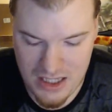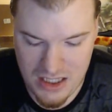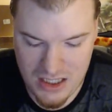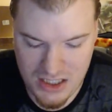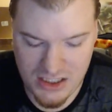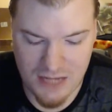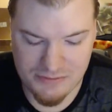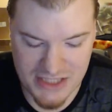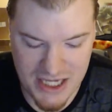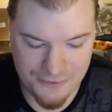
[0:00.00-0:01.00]
He
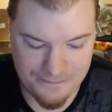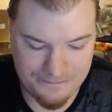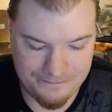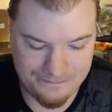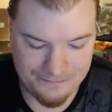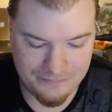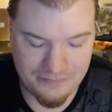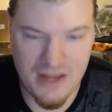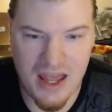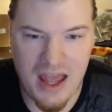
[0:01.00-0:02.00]
comes out.
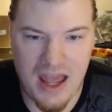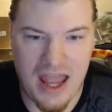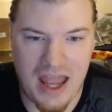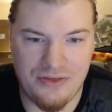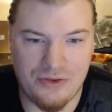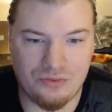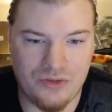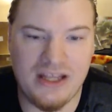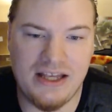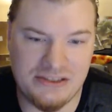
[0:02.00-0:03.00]
And the
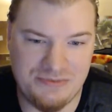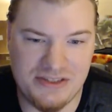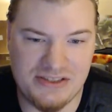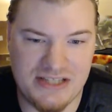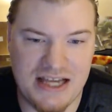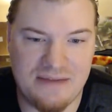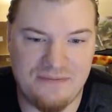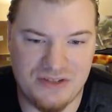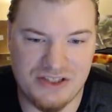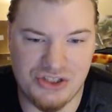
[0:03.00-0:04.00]
ring has been set up
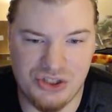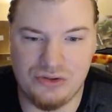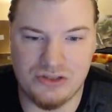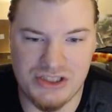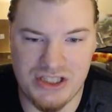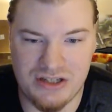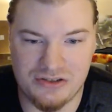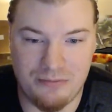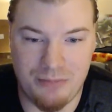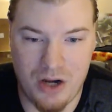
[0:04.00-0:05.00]
for this eulogy.
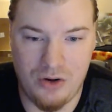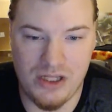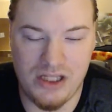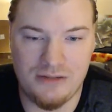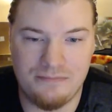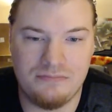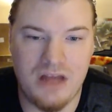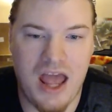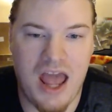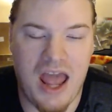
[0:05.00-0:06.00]
There's a podium,
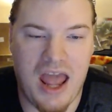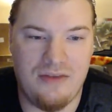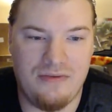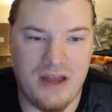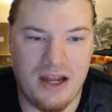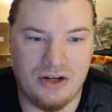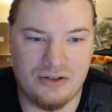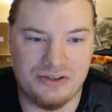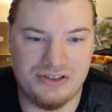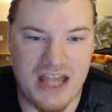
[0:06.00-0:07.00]
and
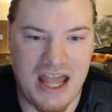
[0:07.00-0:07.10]
there's